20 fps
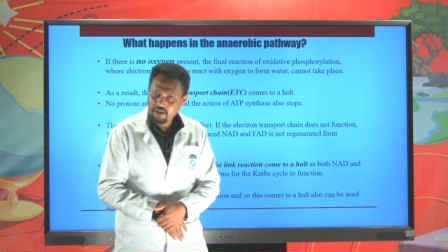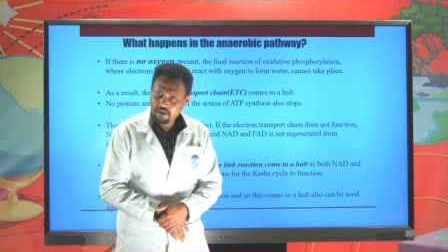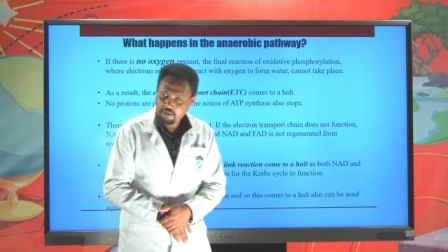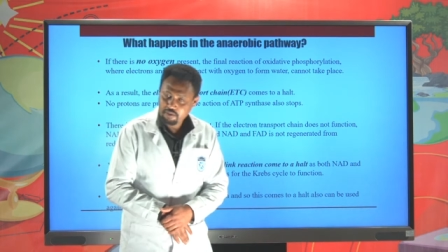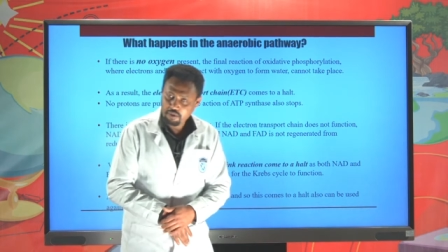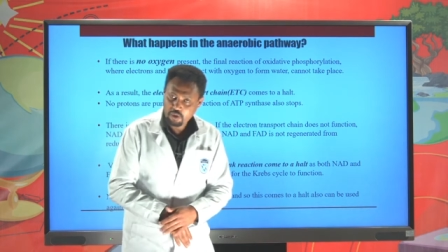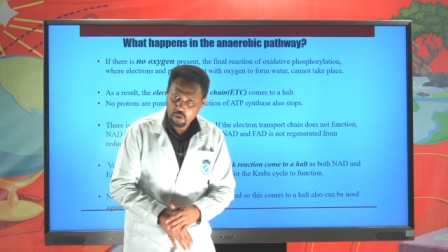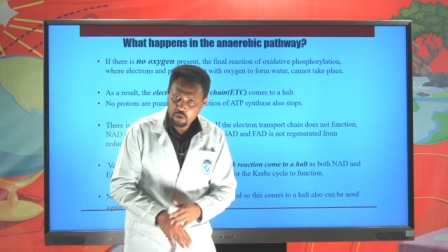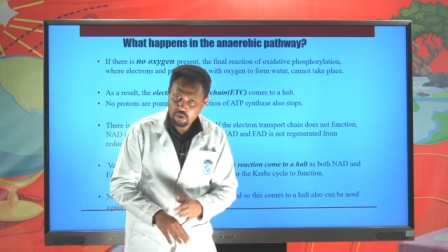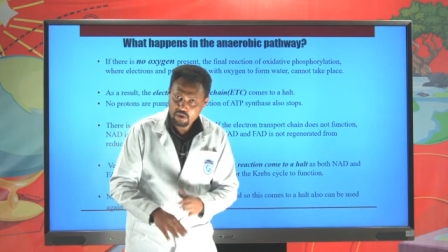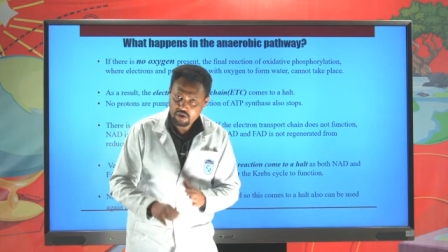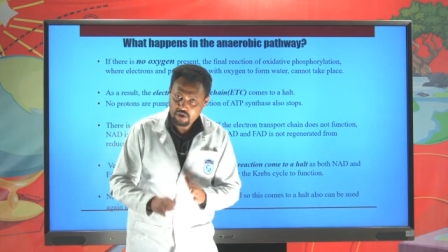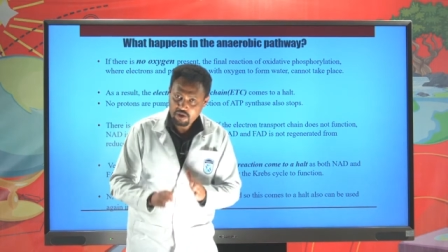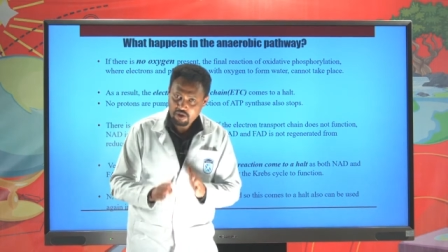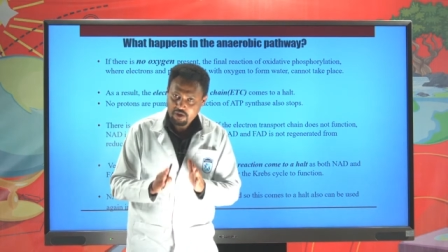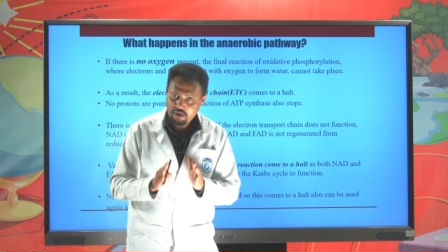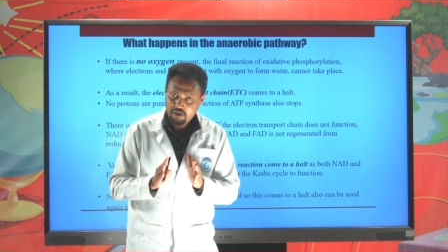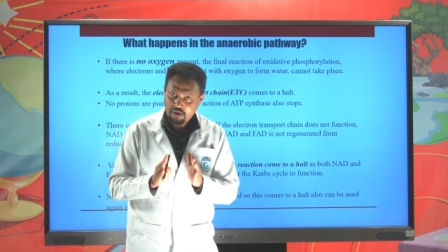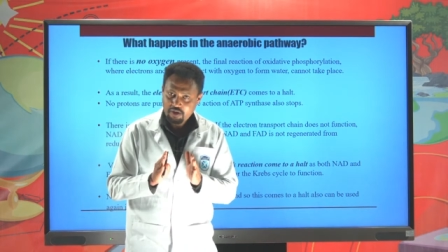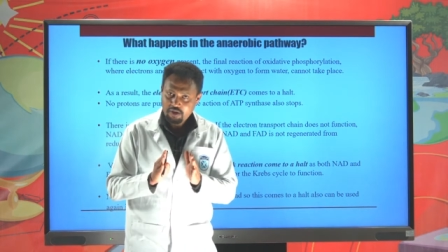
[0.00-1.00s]
Because
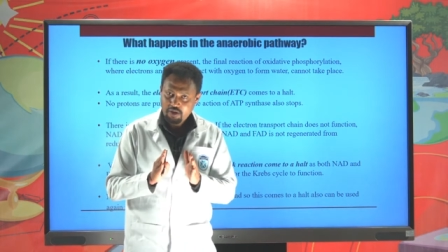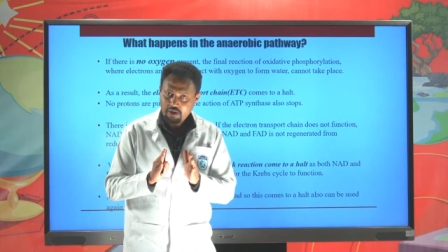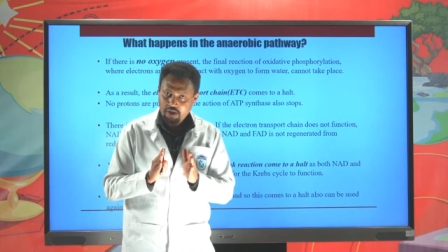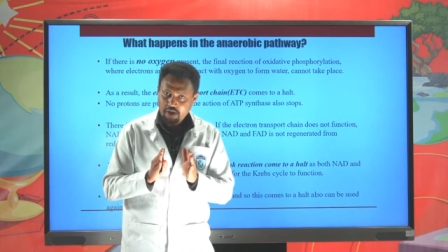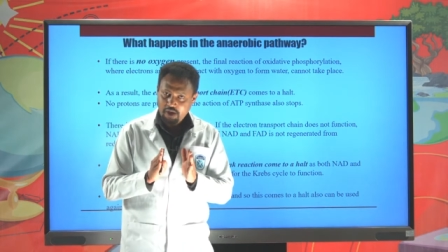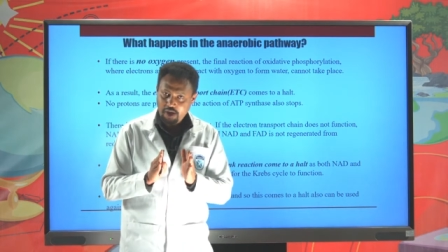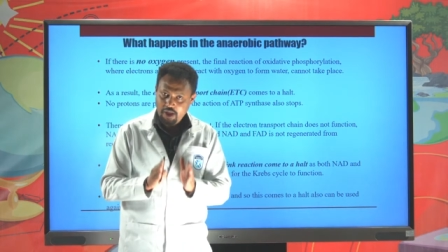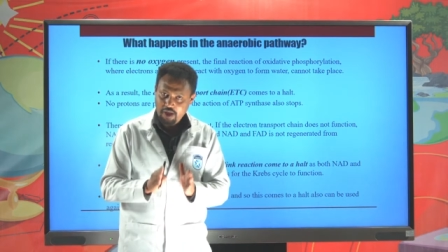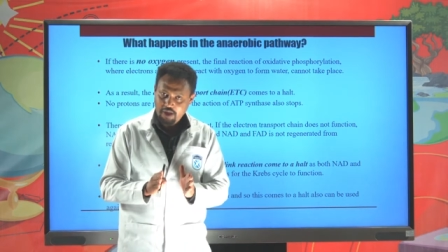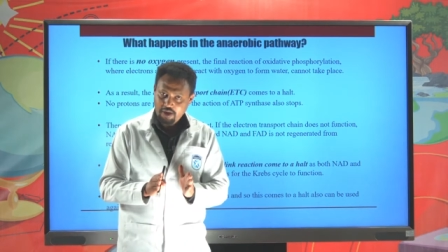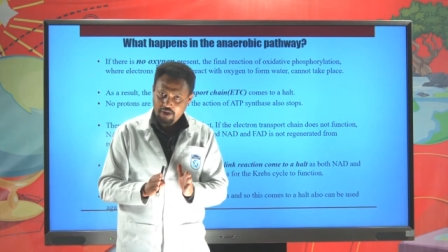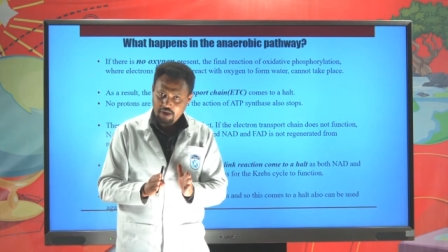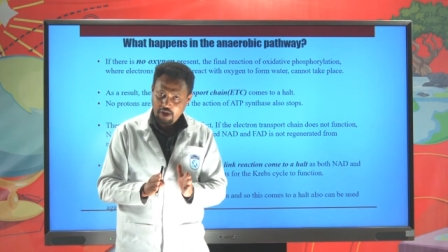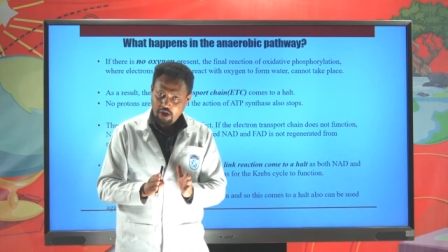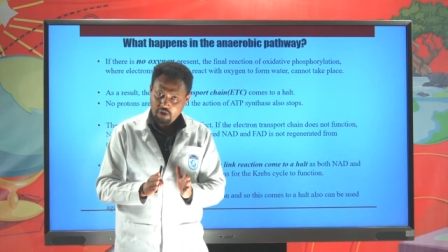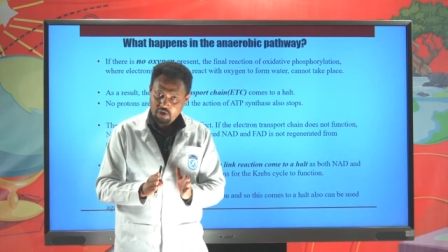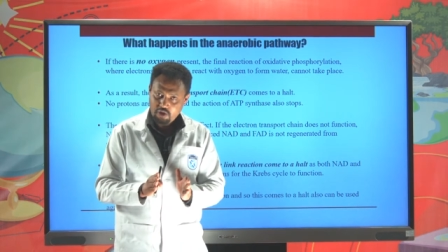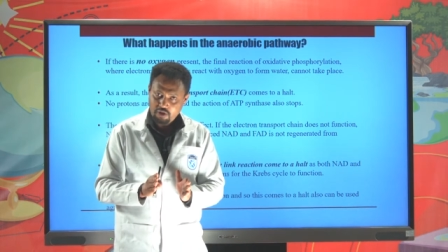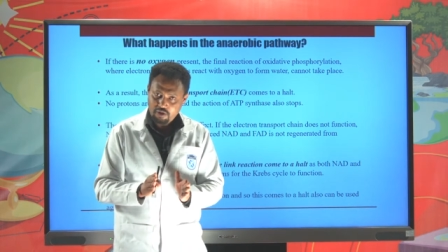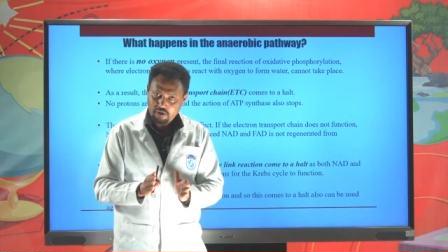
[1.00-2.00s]
link
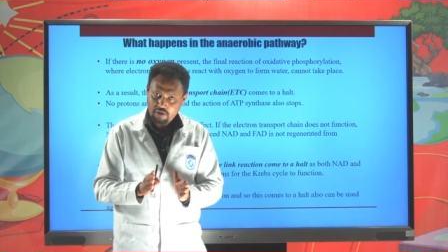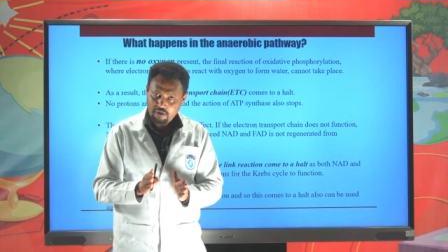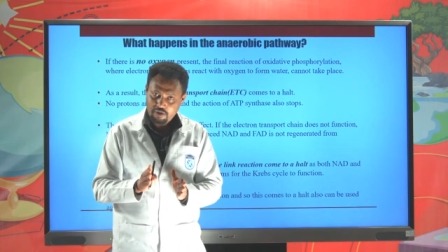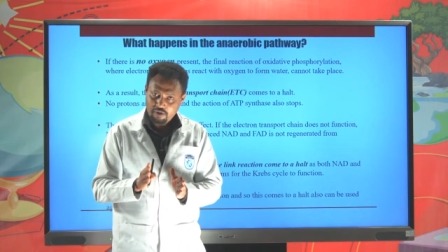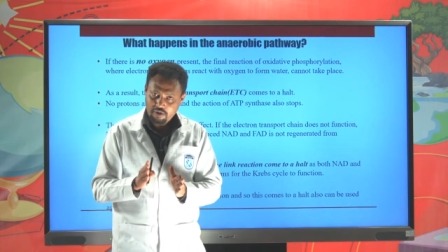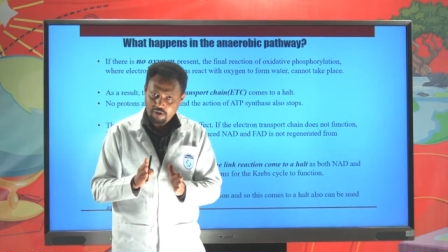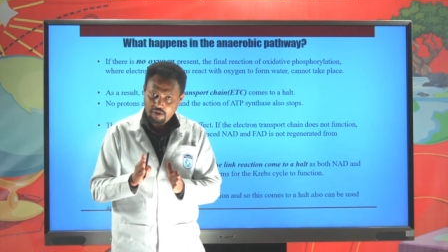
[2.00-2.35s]
reaction,